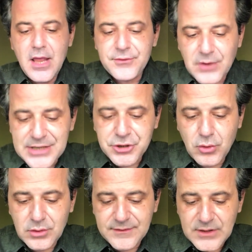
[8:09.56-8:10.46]

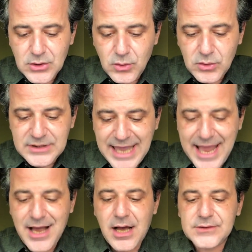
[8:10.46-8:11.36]
Threshold of the old
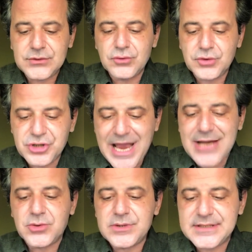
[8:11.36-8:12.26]
chaos whose
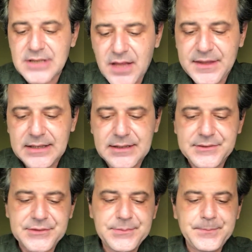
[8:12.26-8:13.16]
shadow is
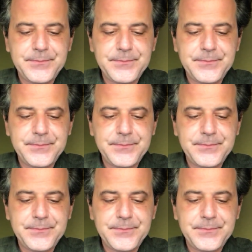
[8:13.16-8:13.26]
nothingness